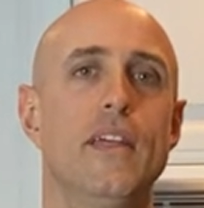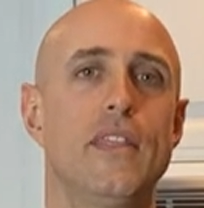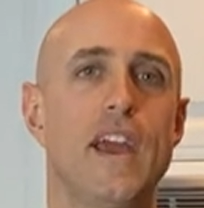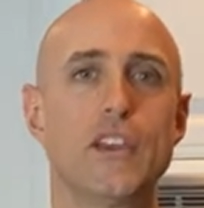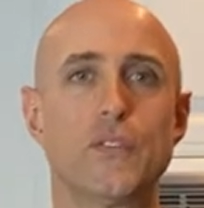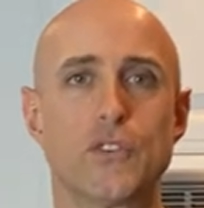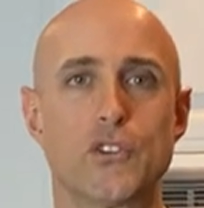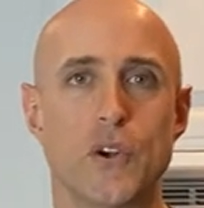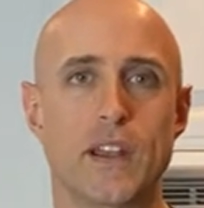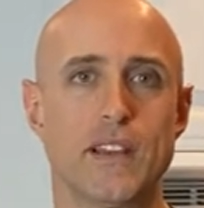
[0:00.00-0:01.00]
Thank you for
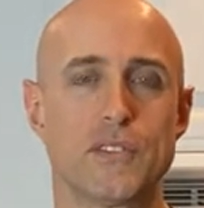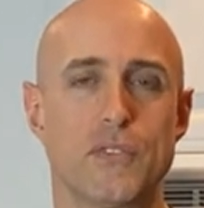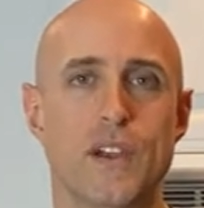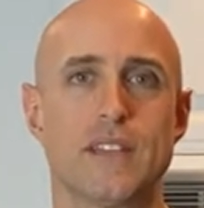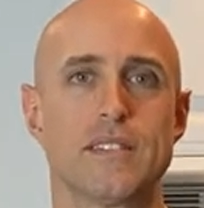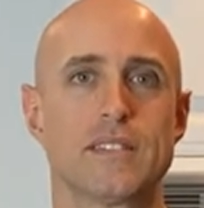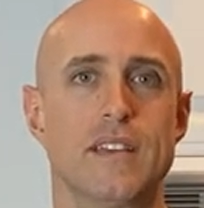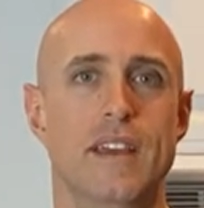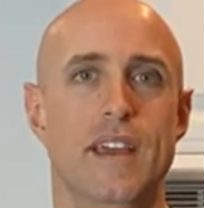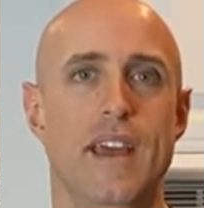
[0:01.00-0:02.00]
joining us, friends.
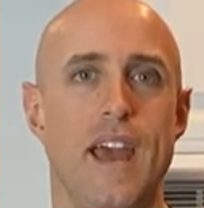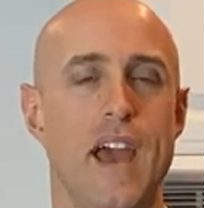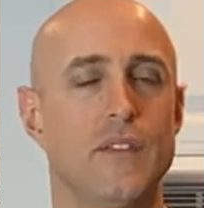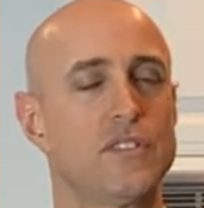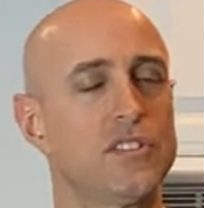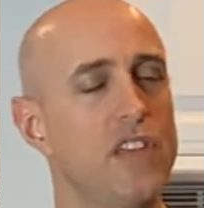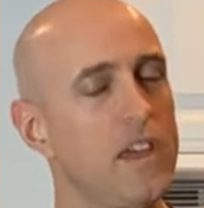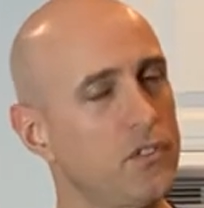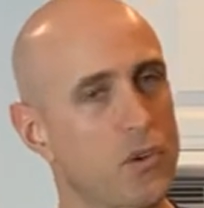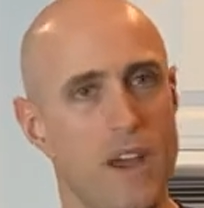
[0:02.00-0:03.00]
Have
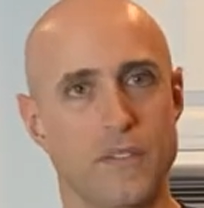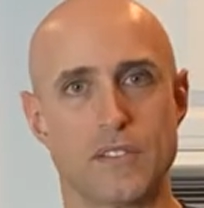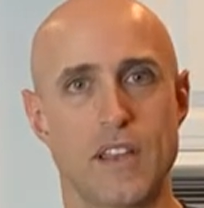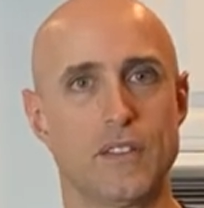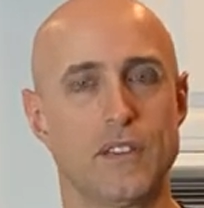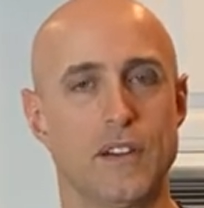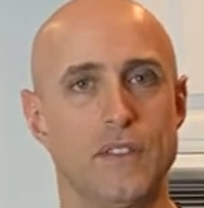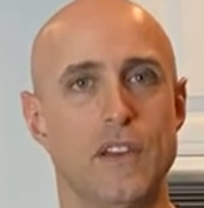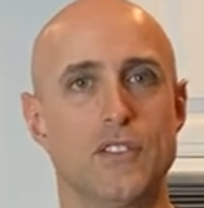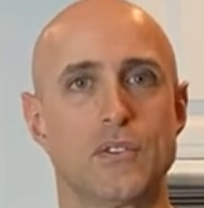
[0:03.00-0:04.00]
safe travels out there,
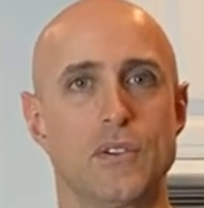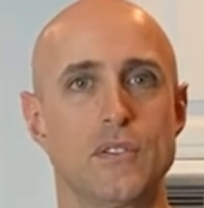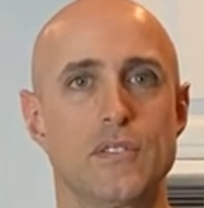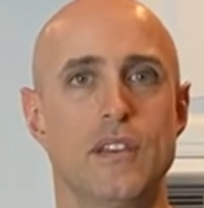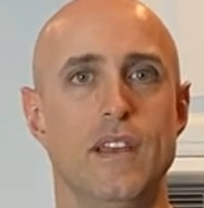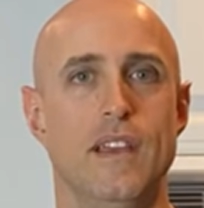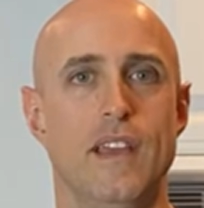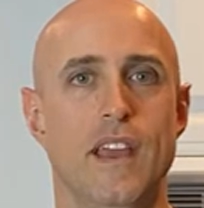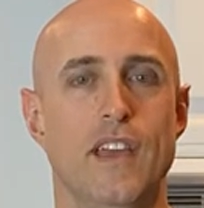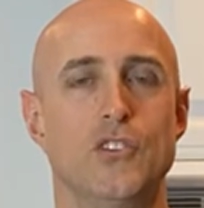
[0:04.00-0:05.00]
adventurers.
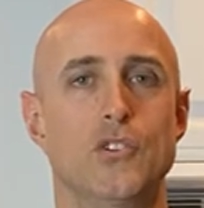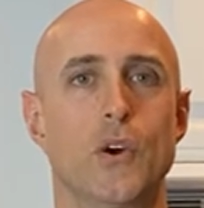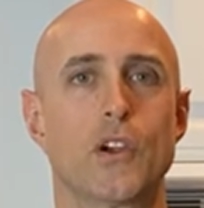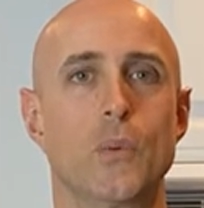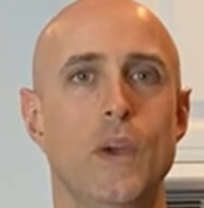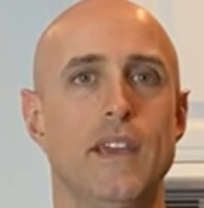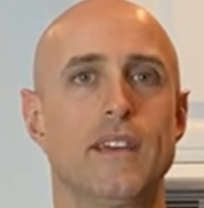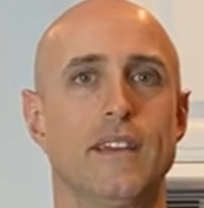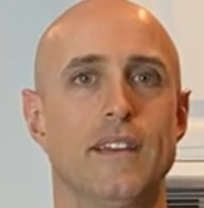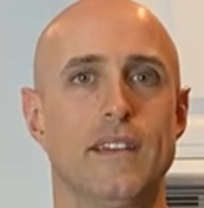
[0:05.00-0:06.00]
Enjoy your week.
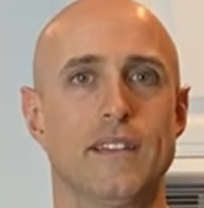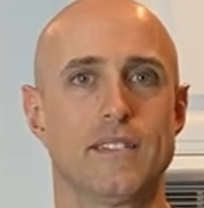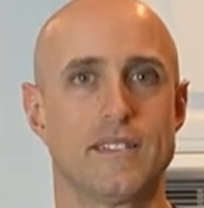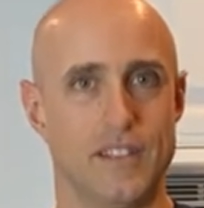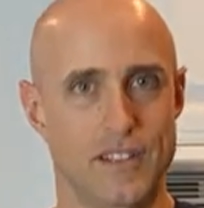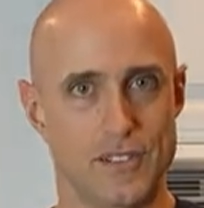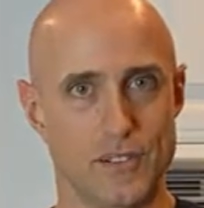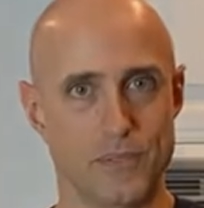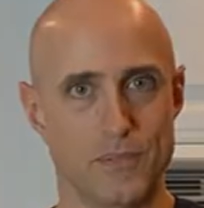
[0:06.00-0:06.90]
See you soon.